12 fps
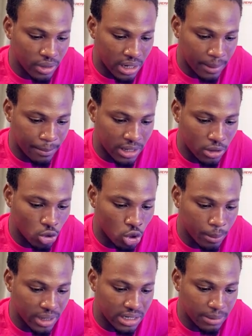and I'm make,
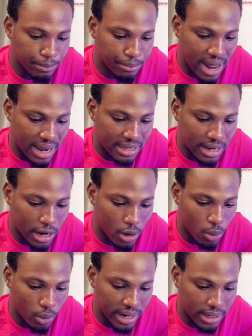gonna make the bar
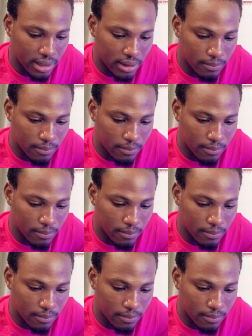down red